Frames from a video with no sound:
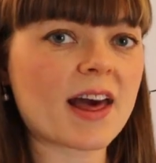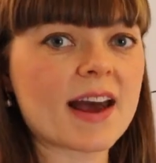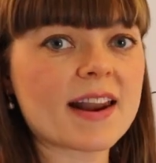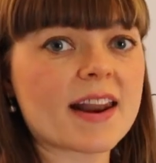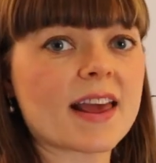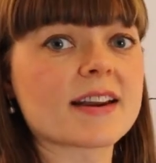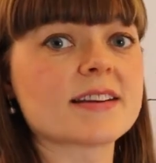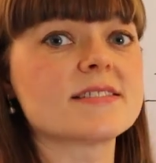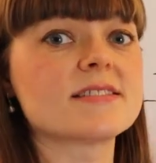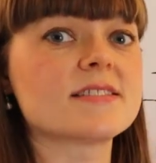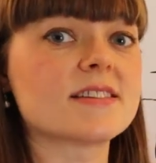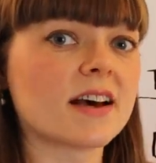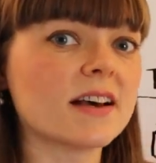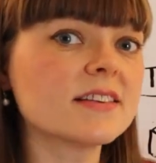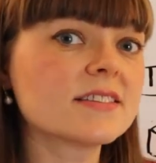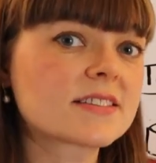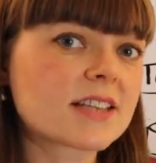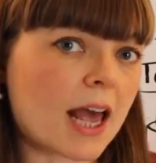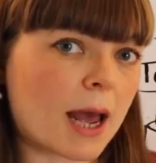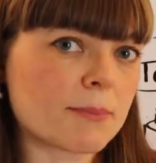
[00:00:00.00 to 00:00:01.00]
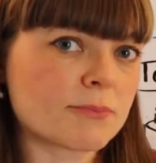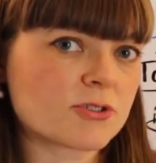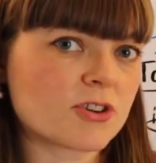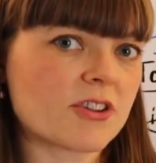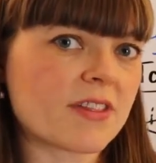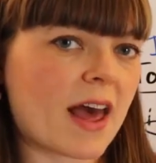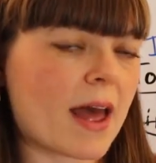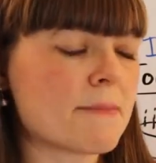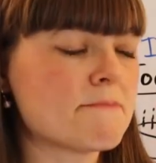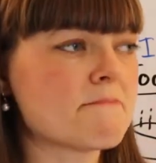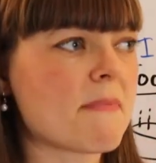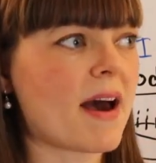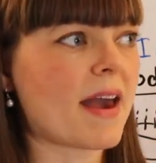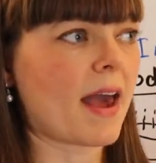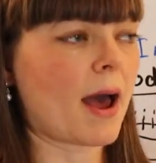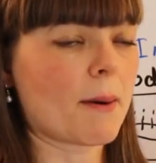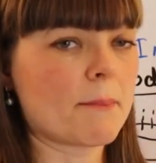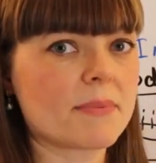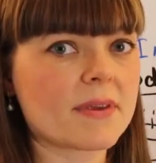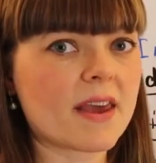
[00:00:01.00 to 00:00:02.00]
that and does capture that
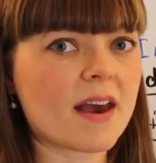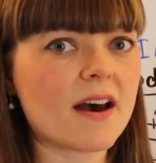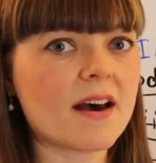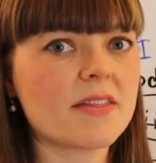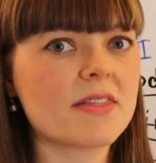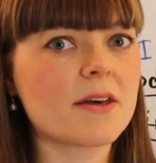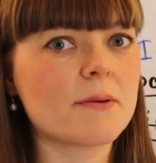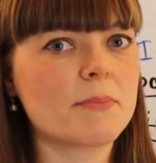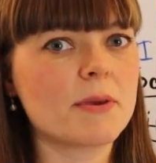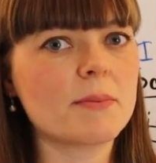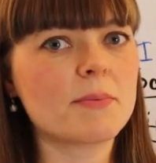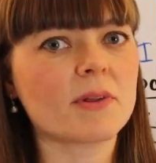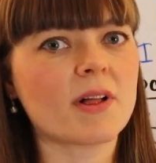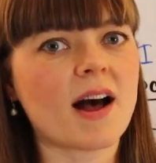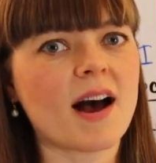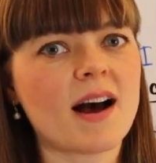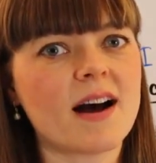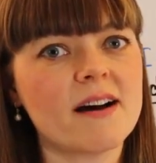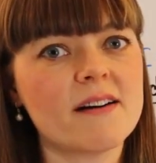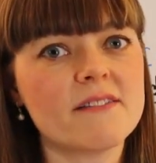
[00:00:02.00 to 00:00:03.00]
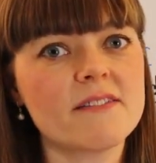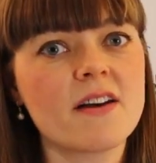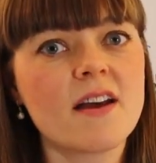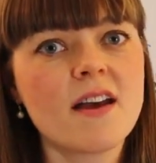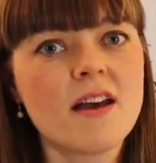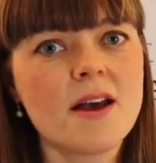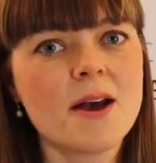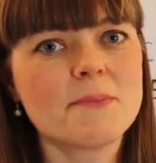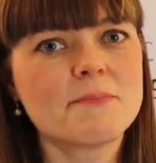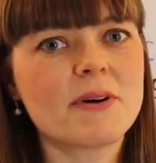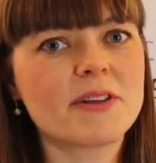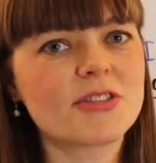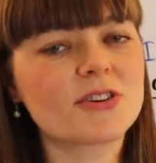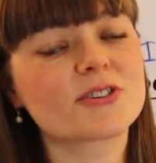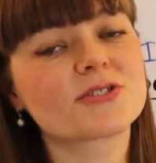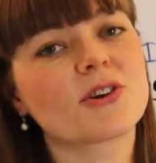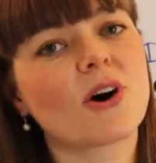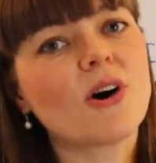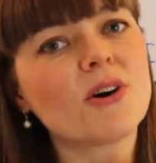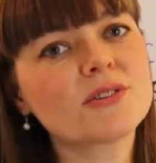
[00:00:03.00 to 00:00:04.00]
myopia that people have, but
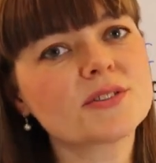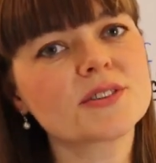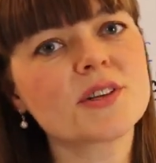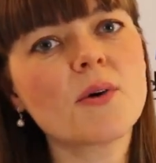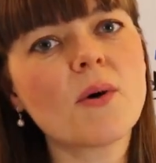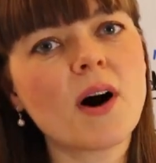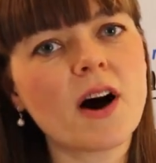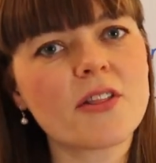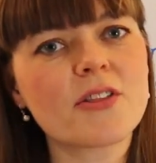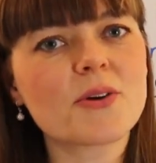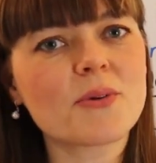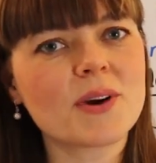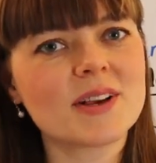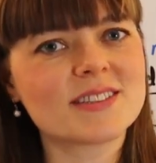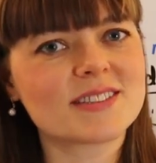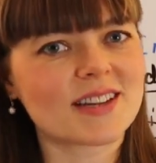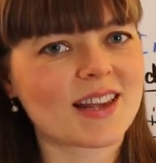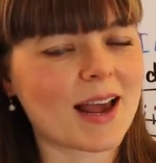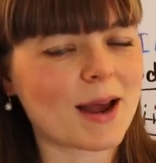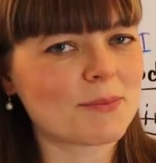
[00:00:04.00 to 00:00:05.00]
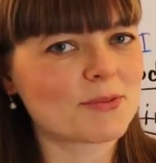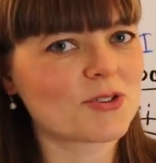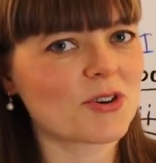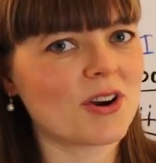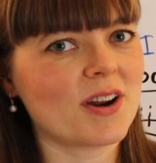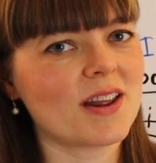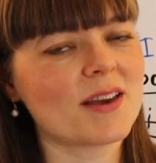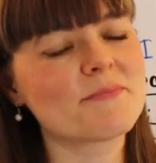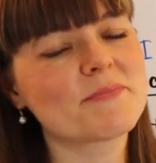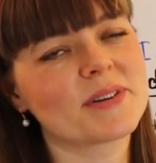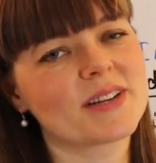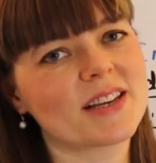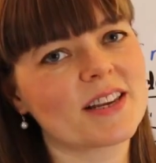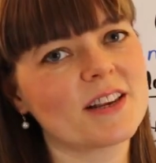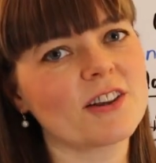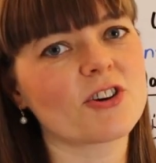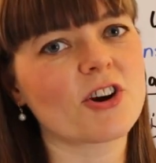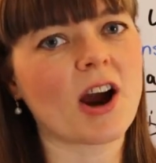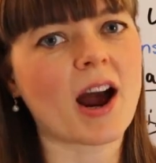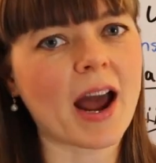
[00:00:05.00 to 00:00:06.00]
there's also other ways to capture it. In
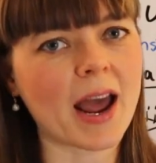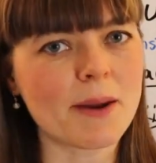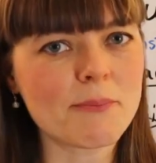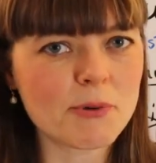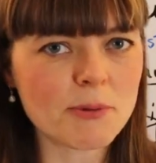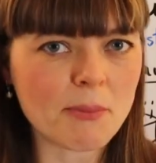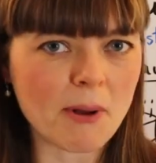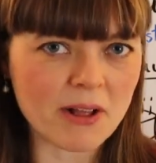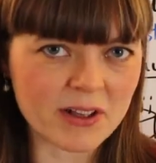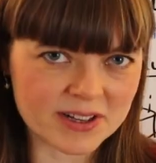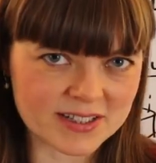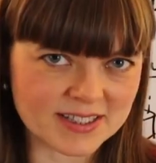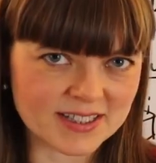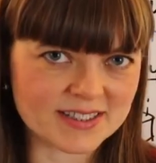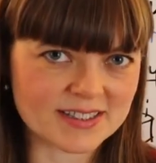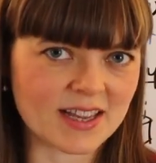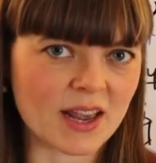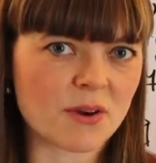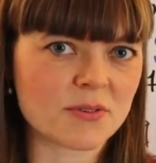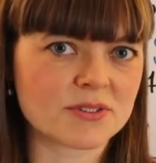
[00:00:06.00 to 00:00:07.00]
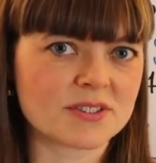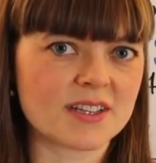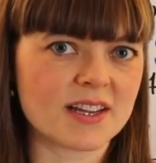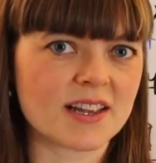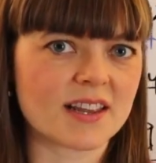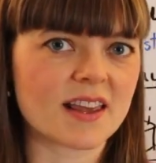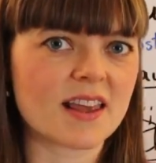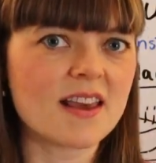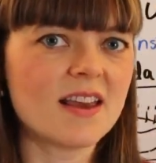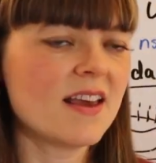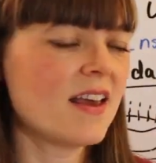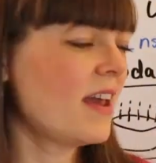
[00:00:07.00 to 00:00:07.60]
particular, hyperbolic discounting